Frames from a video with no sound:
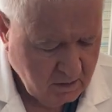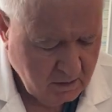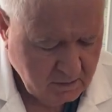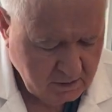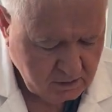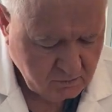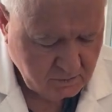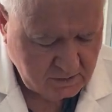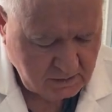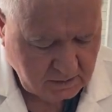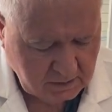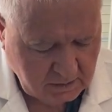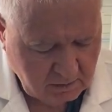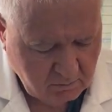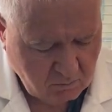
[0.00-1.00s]
This one's a
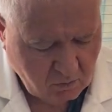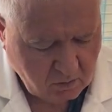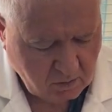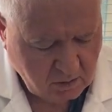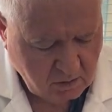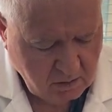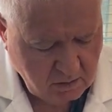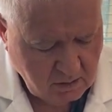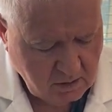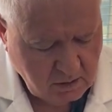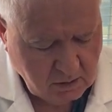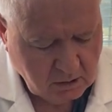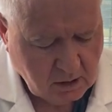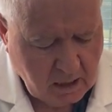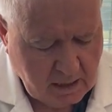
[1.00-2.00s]
little more
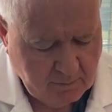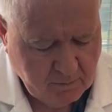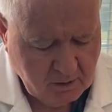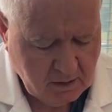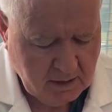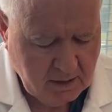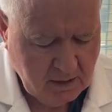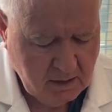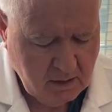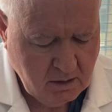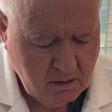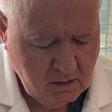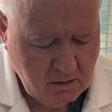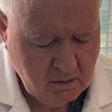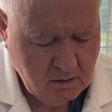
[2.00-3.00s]

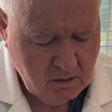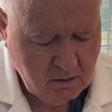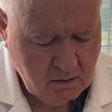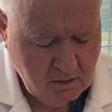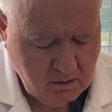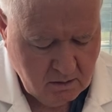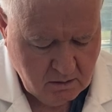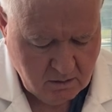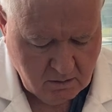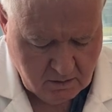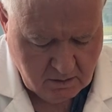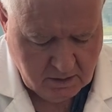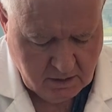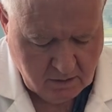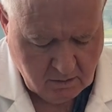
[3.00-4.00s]
lobulated
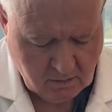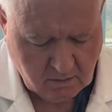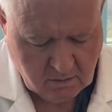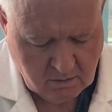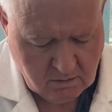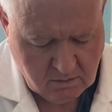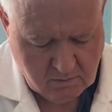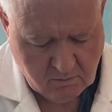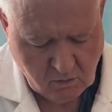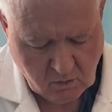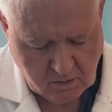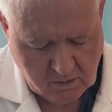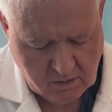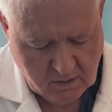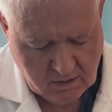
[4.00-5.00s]
here, more,